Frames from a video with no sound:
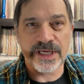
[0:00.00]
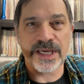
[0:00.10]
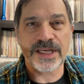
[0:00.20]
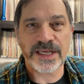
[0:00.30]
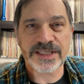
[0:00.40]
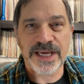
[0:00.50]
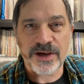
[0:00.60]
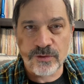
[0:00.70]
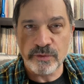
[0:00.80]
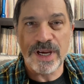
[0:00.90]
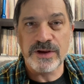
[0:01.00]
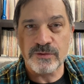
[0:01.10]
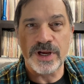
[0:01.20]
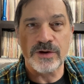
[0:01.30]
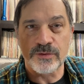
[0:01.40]
It is a great,
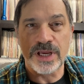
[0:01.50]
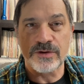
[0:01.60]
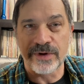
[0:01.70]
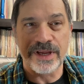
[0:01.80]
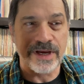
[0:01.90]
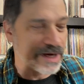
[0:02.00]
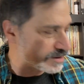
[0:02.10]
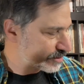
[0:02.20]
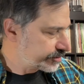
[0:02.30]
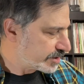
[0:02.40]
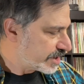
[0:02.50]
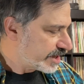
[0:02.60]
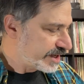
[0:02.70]
great, great, great concert.